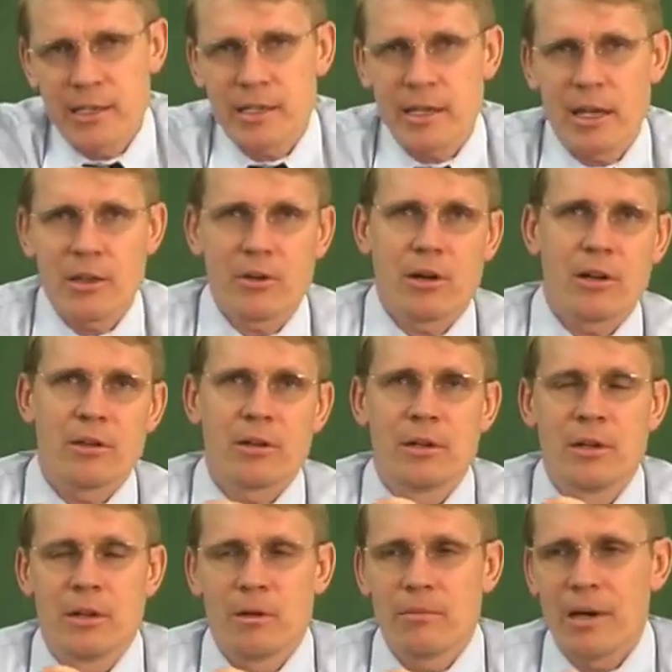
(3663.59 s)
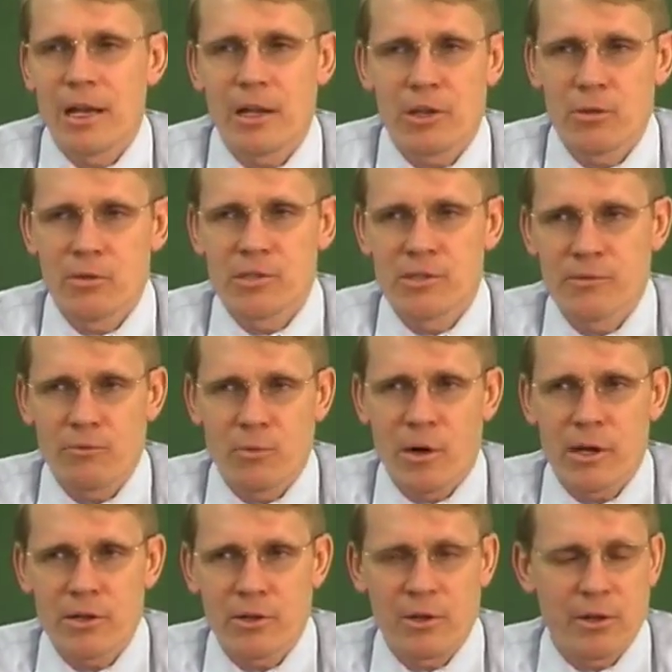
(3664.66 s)
together are the molecules of
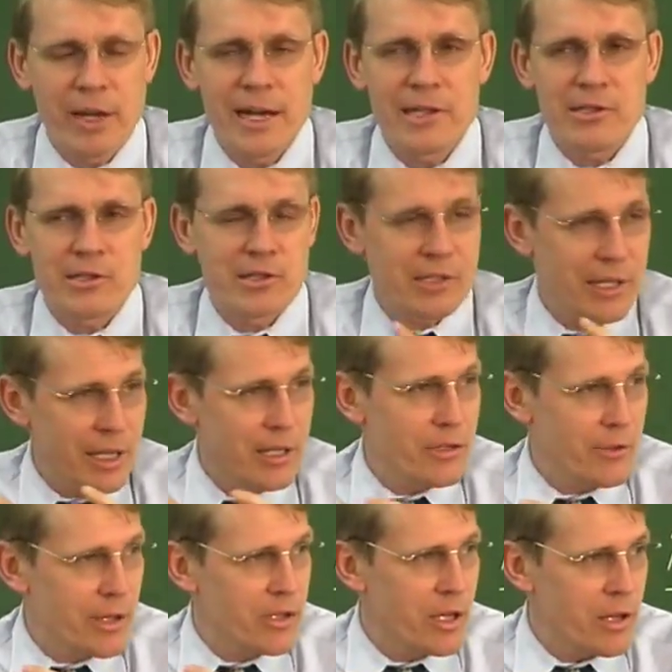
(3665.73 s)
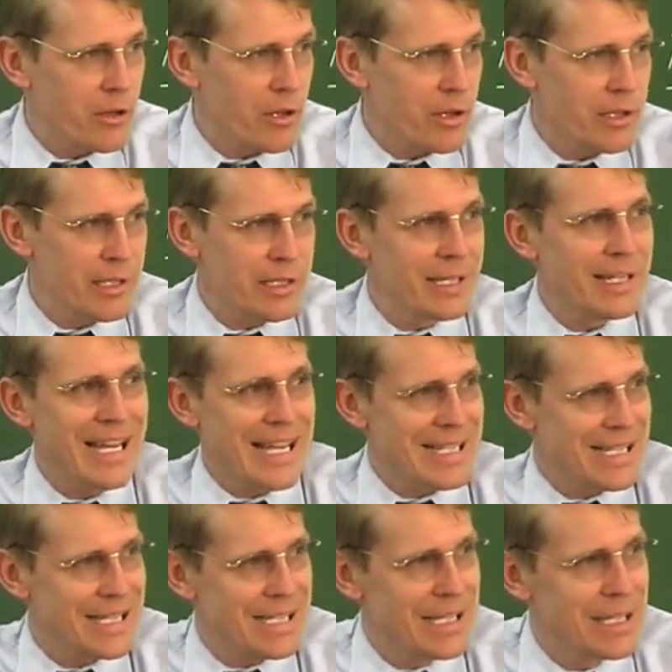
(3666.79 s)
water or ice stuck to each other, called the
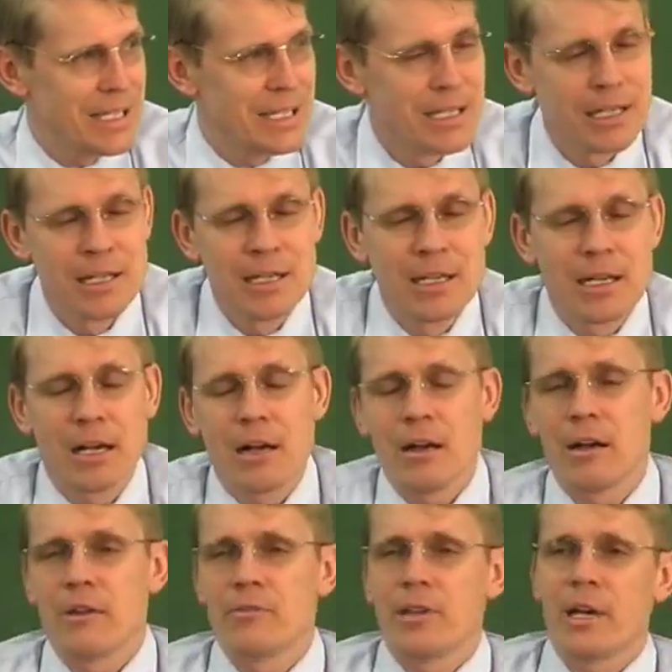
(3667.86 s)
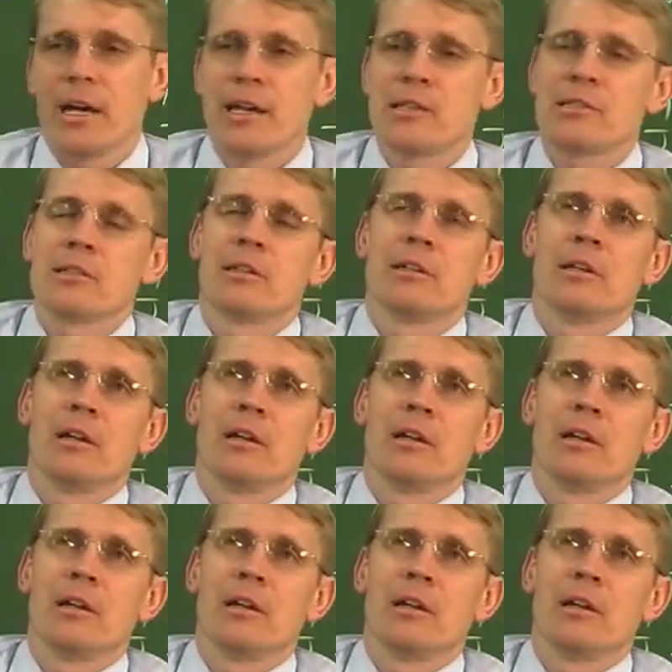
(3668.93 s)
tenacity of the ice.